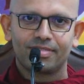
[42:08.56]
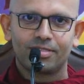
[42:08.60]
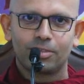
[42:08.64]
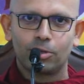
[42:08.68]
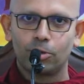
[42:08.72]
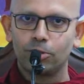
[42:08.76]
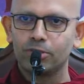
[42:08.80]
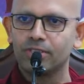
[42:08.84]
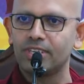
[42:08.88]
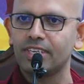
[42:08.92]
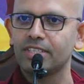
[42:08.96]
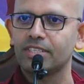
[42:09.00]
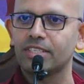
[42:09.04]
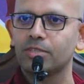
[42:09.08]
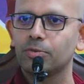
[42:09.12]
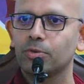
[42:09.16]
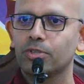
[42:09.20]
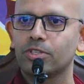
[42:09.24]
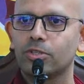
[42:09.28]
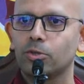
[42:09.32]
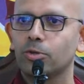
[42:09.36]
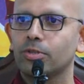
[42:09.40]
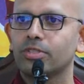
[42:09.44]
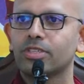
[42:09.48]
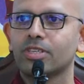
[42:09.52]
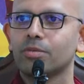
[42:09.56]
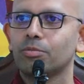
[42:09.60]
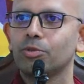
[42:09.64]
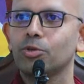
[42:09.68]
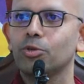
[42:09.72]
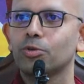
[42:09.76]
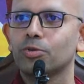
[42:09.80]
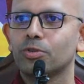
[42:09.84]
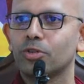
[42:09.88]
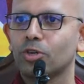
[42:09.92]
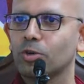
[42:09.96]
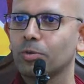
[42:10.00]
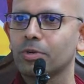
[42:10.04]
Those days it was so
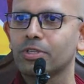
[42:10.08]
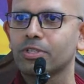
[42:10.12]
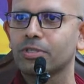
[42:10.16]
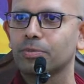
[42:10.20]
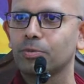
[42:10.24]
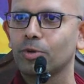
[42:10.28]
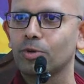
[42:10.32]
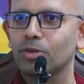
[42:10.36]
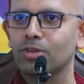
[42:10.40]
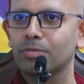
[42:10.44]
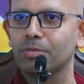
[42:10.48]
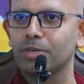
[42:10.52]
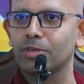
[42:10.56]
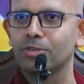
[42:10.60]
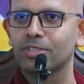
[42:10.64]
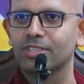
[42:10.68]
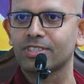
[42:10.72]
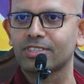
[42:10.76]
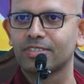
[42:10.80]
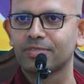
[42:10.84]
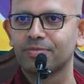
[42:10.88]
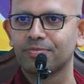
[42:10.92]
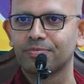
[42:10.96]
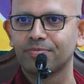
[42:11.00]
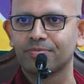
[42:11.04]
taboo, no one spoke about it.